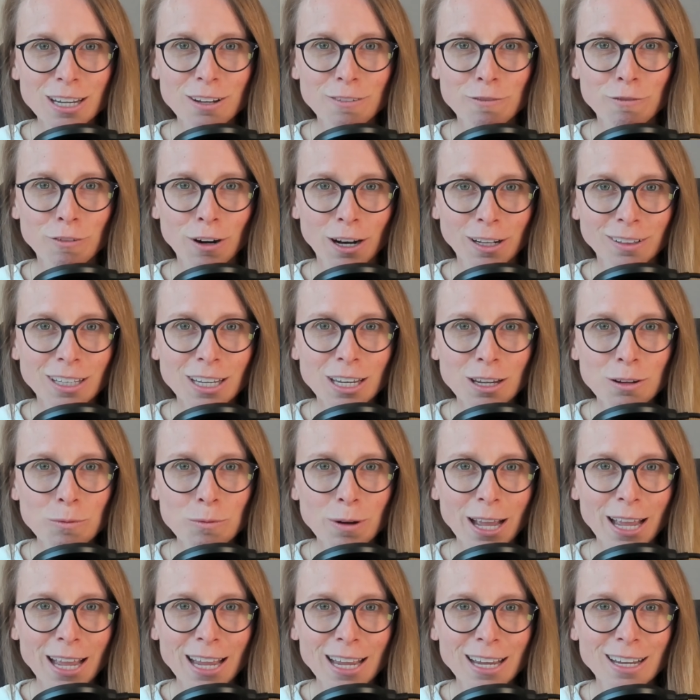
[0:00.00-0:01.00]
friendly
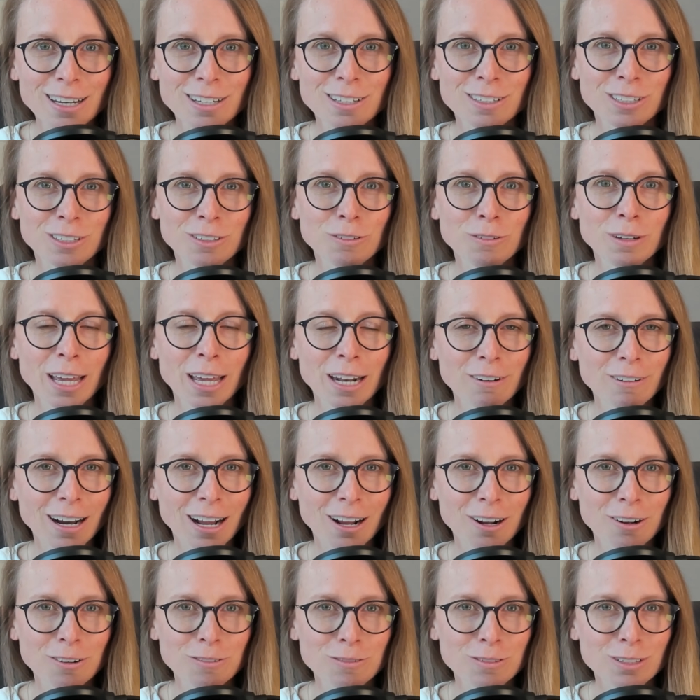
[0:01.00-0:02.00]
way to get
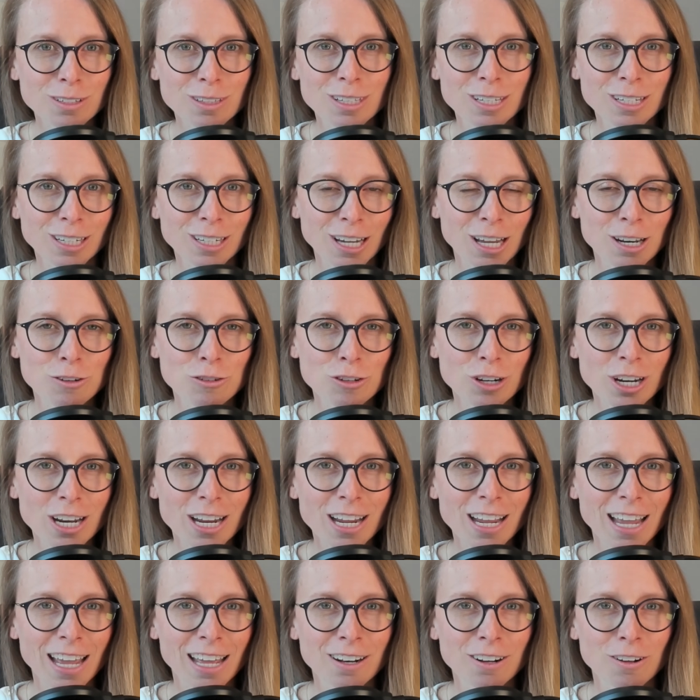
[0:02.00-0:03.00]
around the
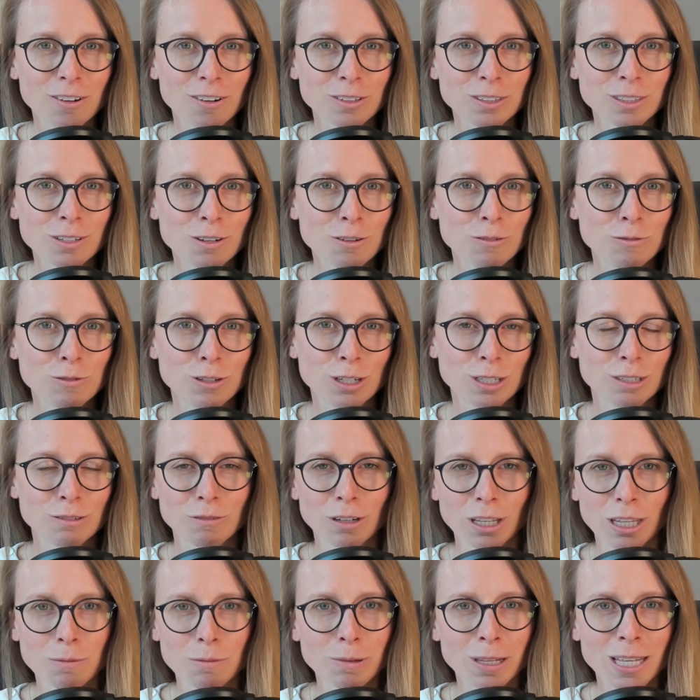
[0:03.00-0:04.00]
country and also just
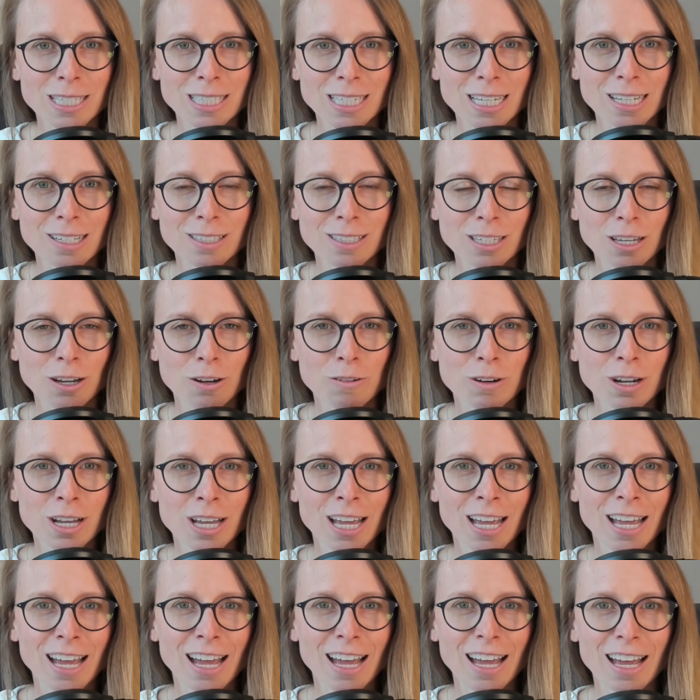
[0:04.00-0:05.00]
really pleasant. So
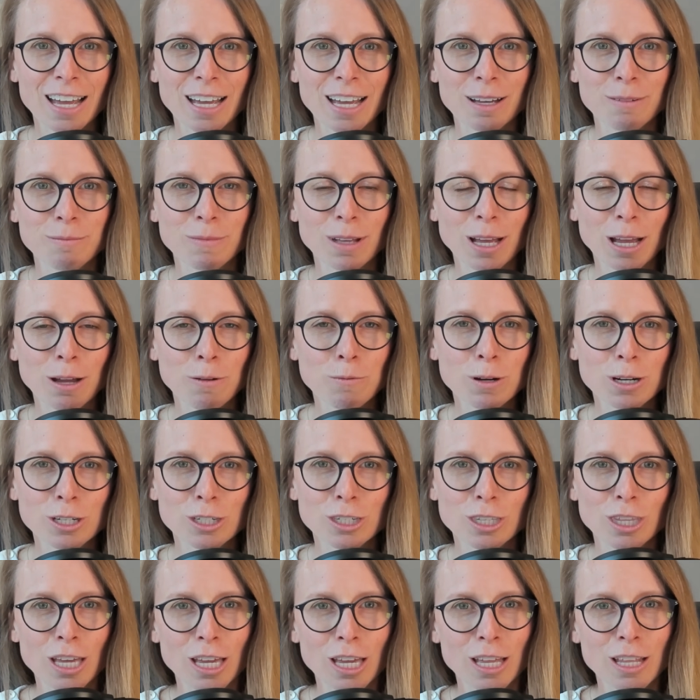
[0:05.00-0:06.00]
I
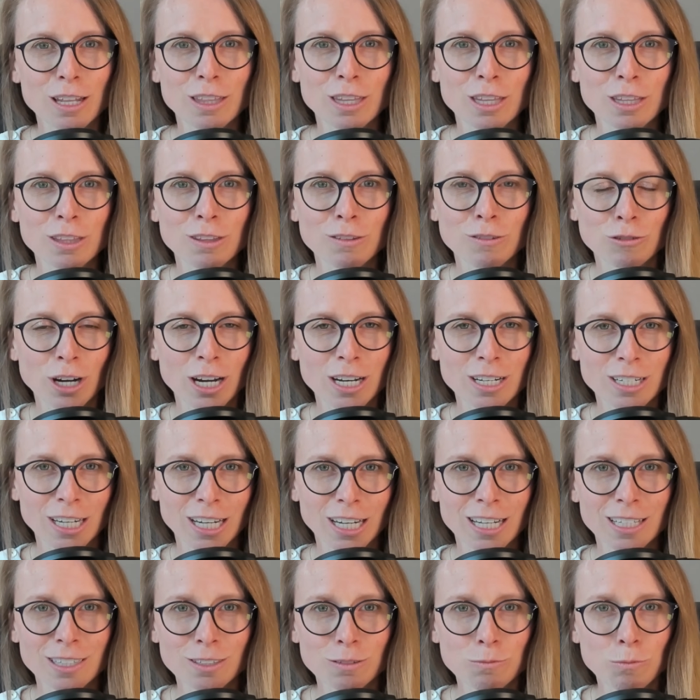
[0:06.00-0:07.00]
wish that train
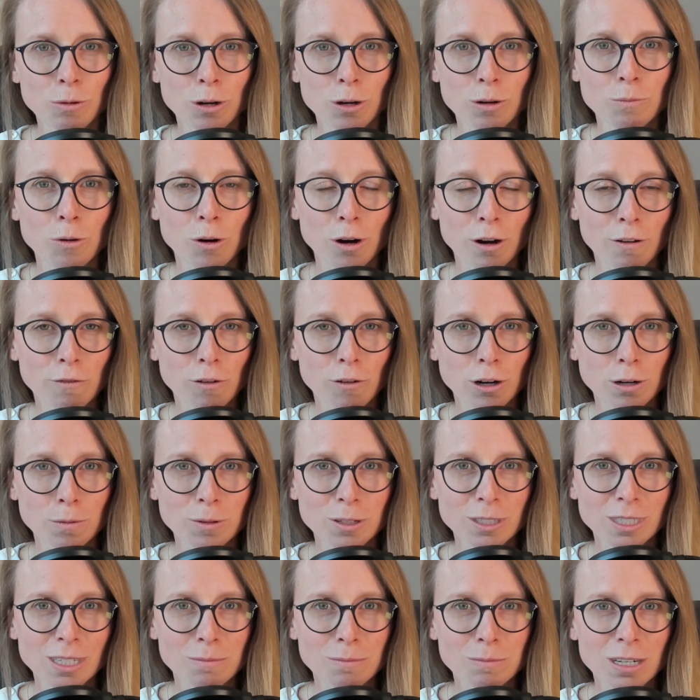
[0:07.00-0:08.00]
tickets were more
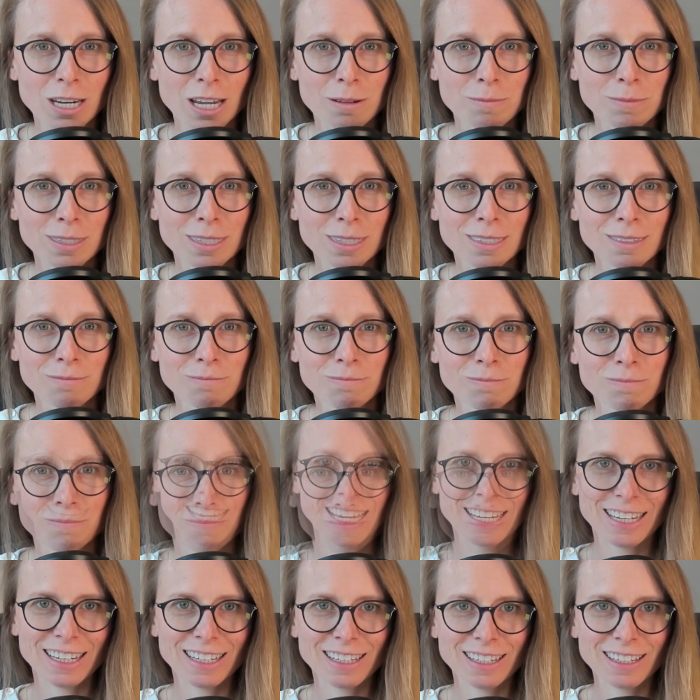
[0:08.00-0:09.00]
affordable sometimes.
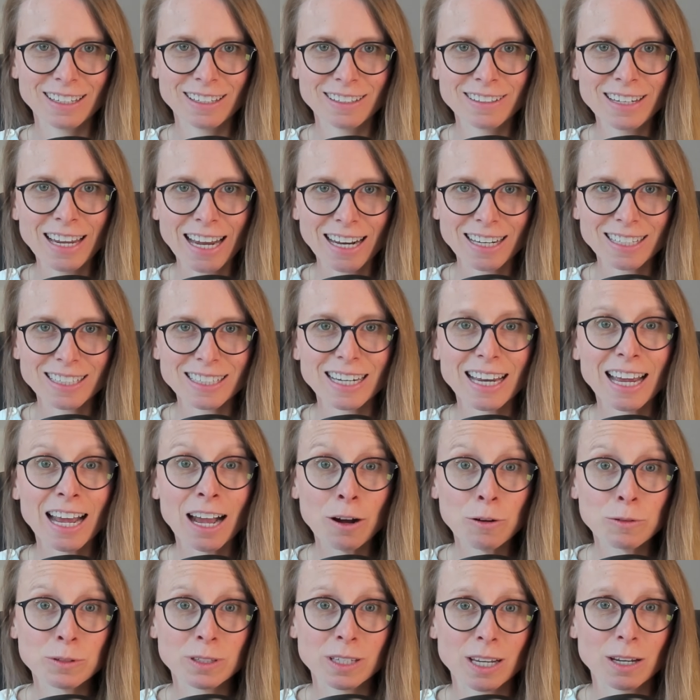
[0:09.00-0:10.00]
Next,
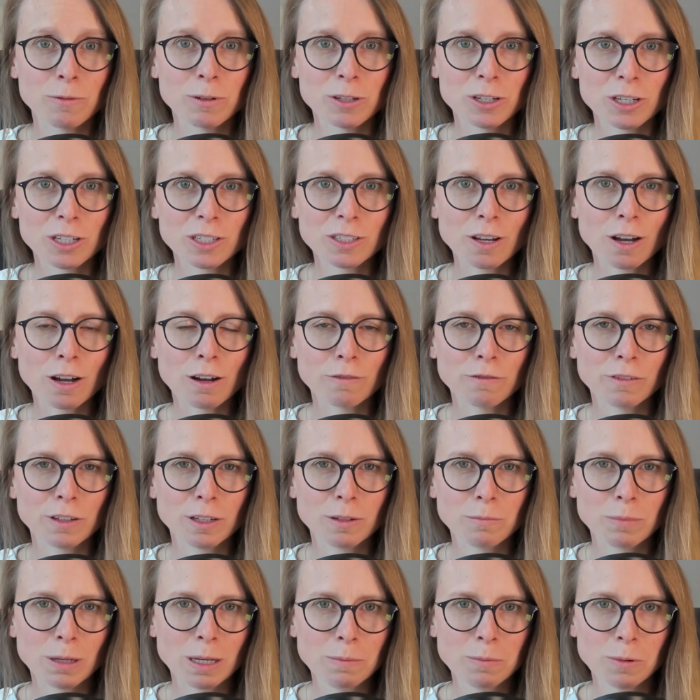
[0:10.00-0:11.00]
housing, which is
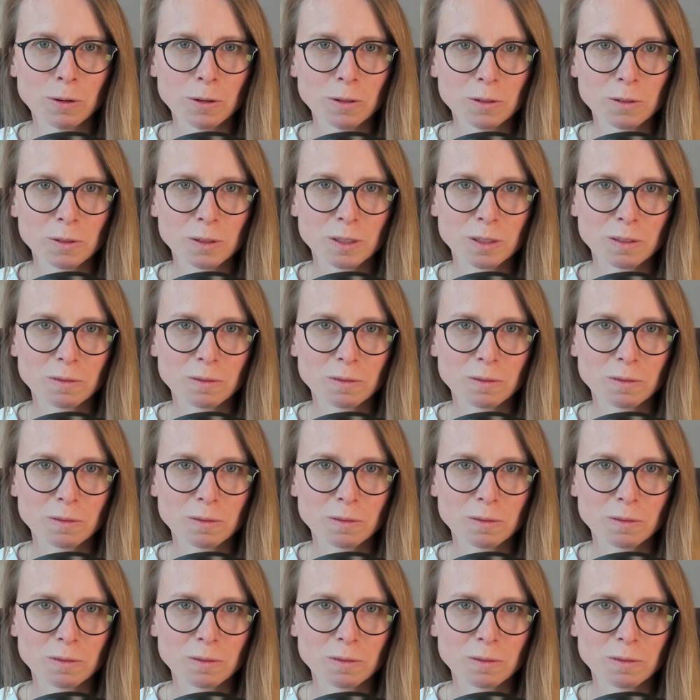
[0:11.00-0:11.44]
often people's